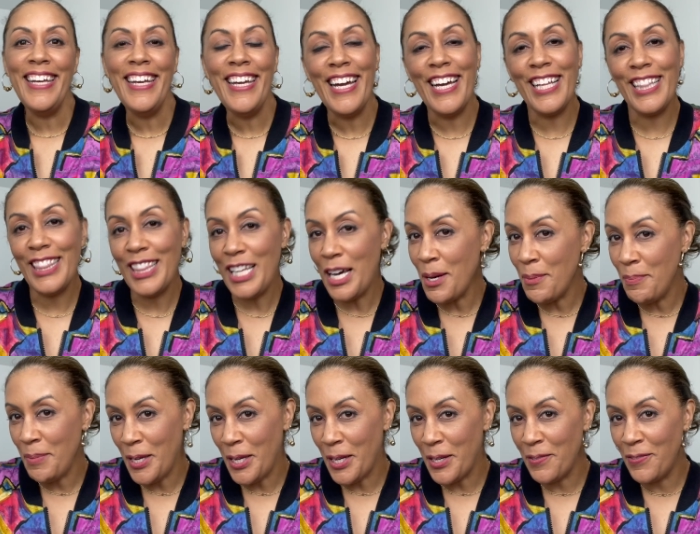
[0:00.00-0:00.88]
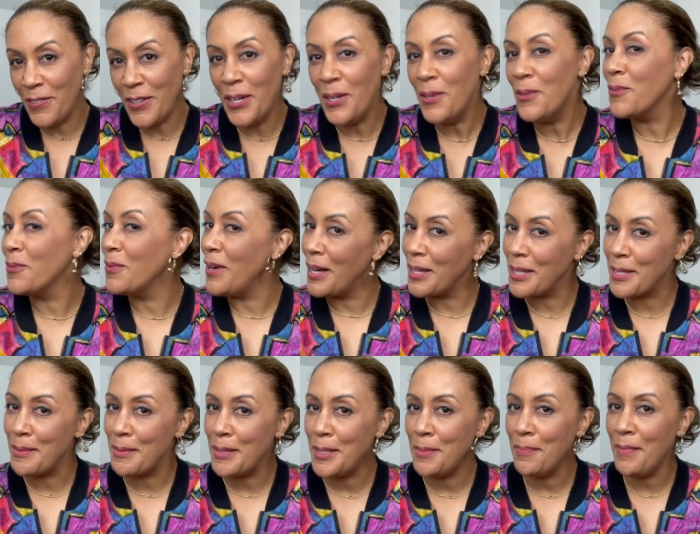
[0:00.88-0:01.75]
Hello, beautiful.
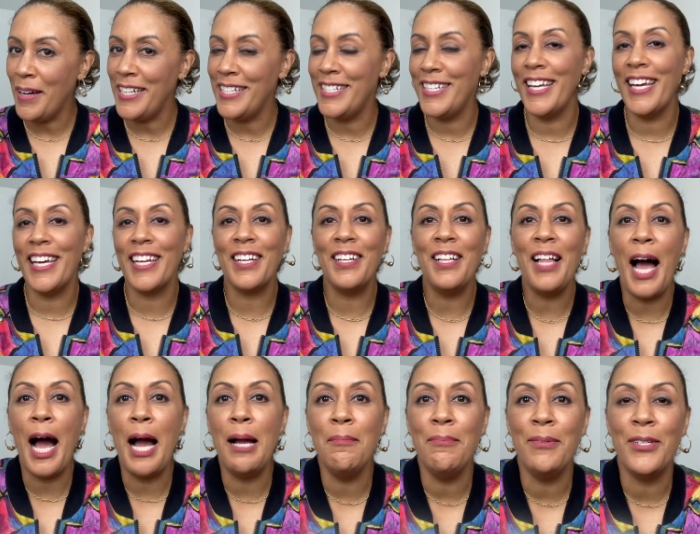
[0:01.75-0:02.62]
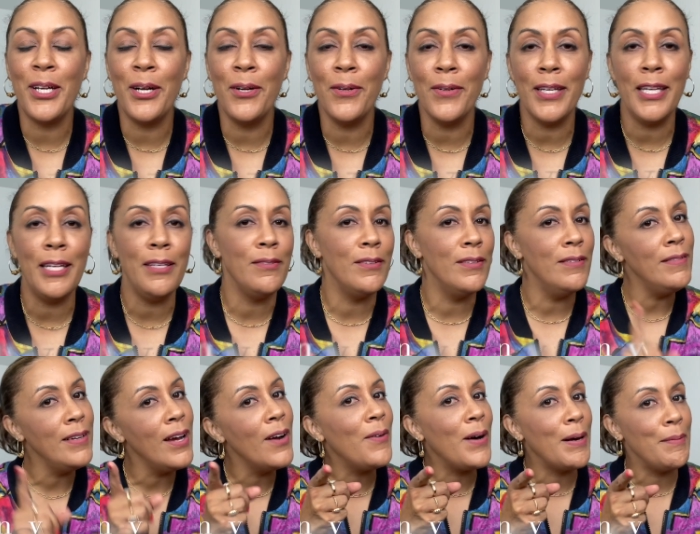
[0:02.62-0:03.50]
Welcome to my channel. I'm JoDee. You
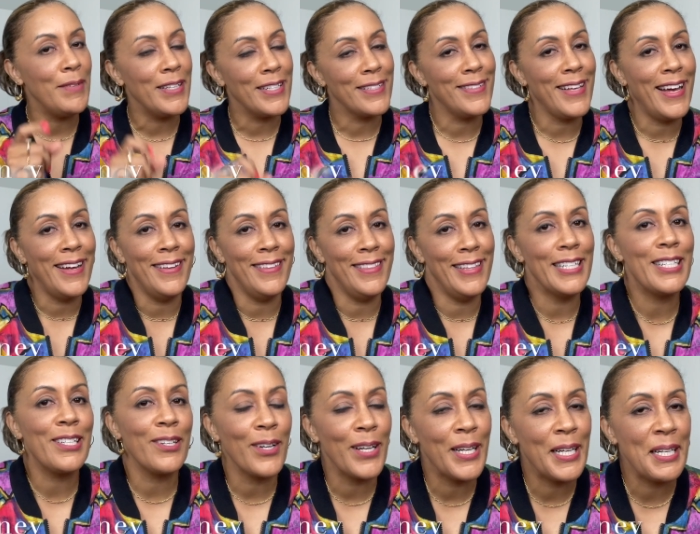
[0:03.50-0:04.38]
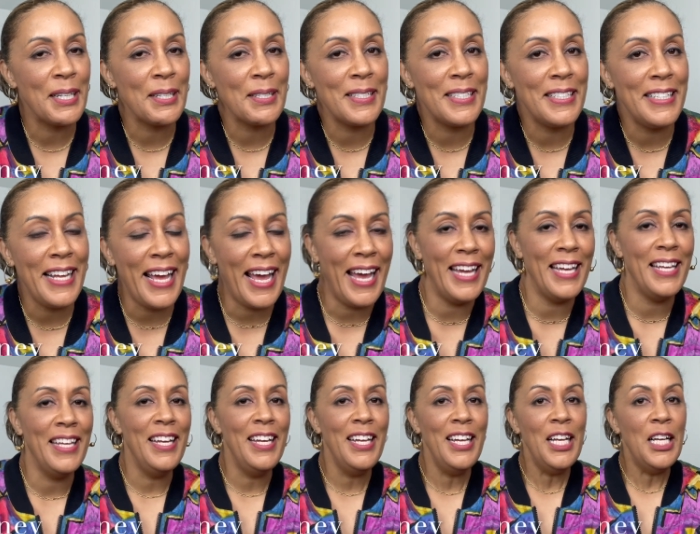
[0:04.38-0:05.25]
know I'm excited that you're here
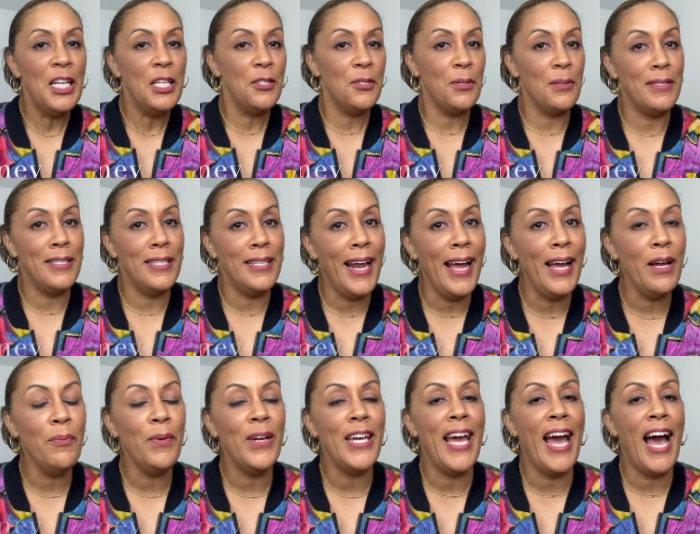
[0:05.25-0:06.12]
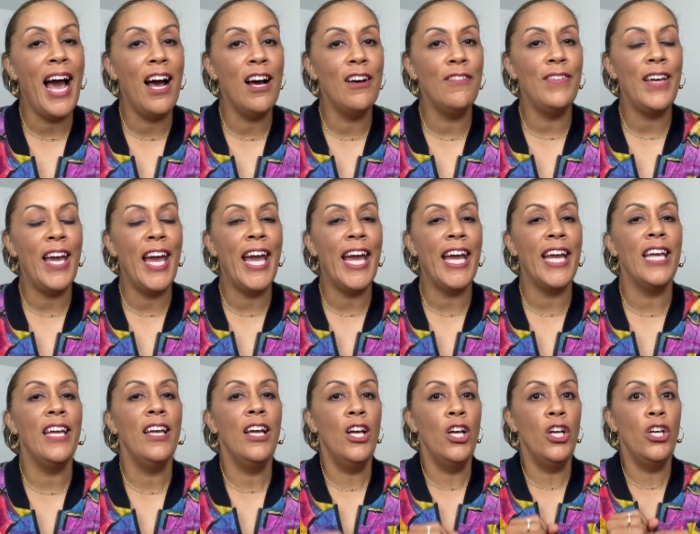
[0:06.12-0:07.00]
today. So today we have
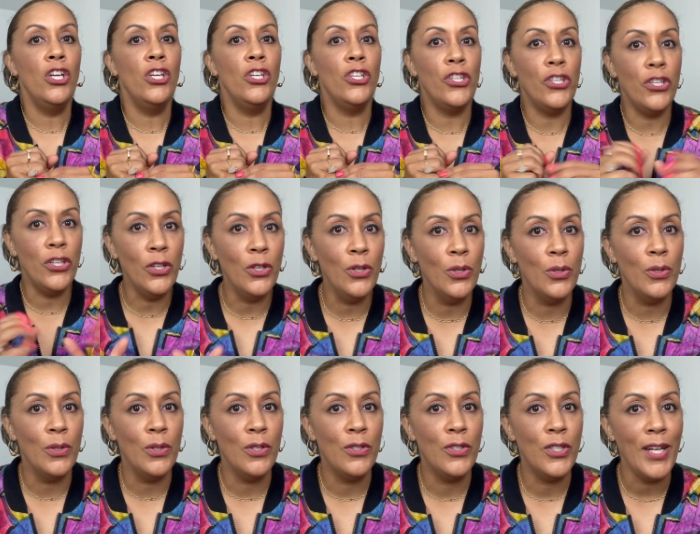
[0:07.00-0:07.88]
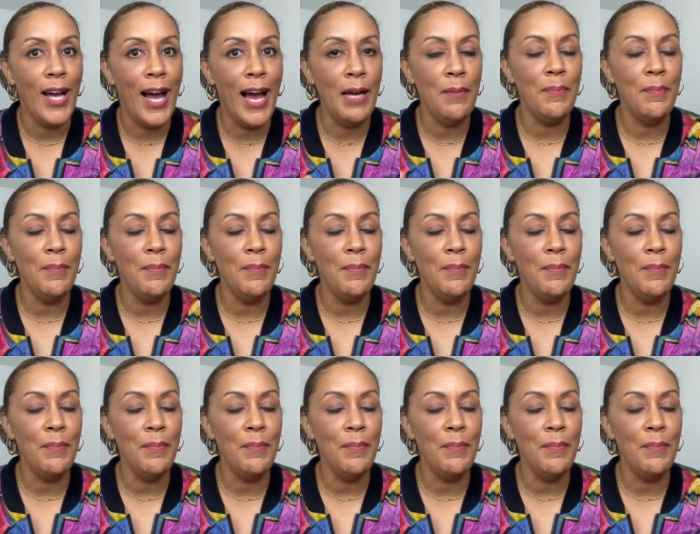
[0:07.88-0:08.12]
a huge,